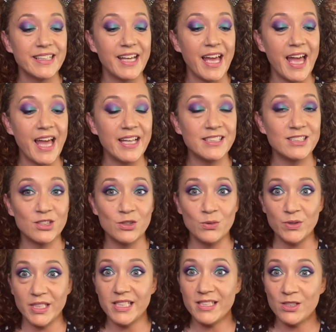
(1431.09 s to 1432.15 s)
And you
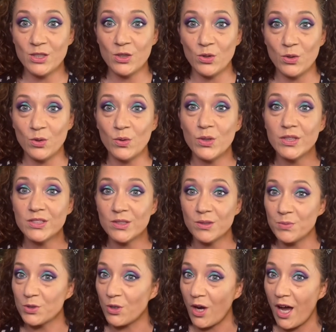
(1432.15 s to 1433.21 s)
need to
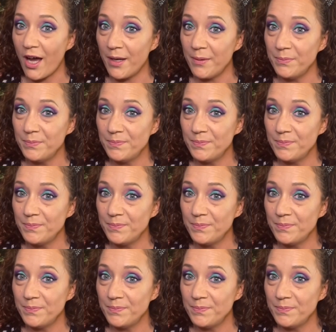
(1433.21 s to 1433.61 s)
subscribe